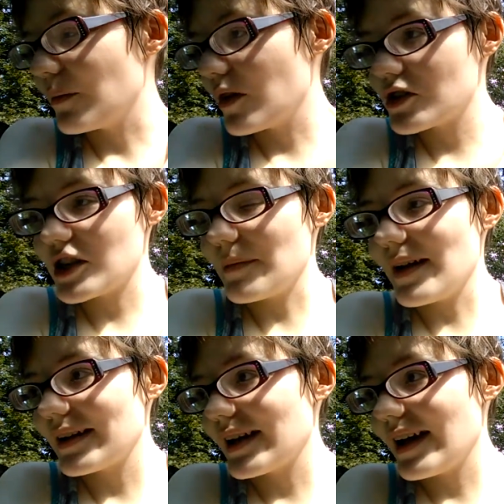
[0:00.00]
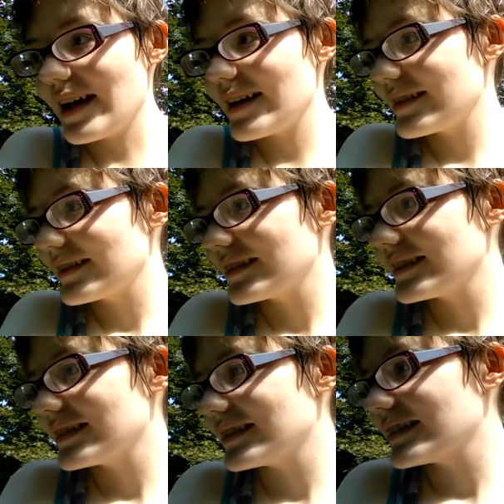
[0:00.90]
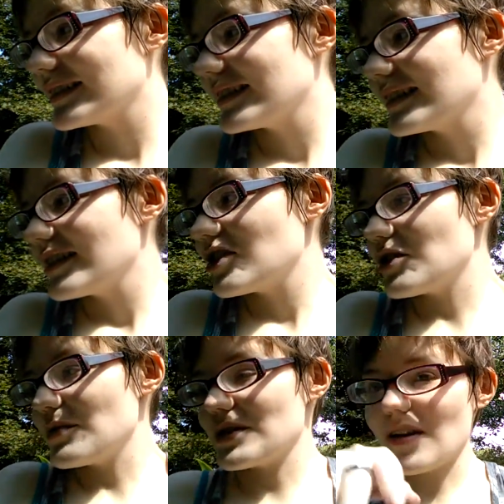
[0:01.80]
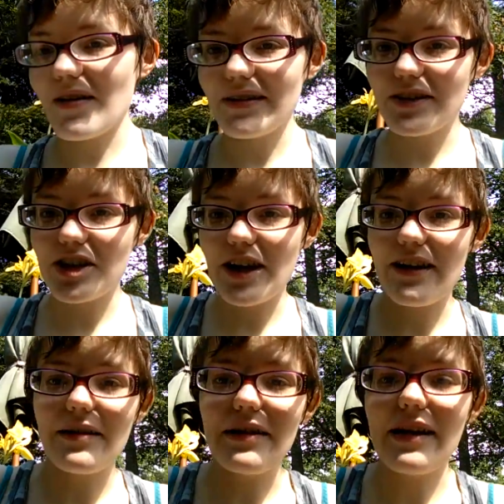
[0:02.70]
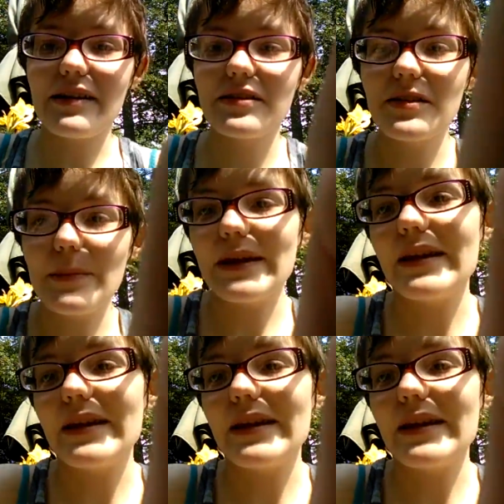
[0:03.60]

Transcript: I'm watching my cat. She was on a chair next to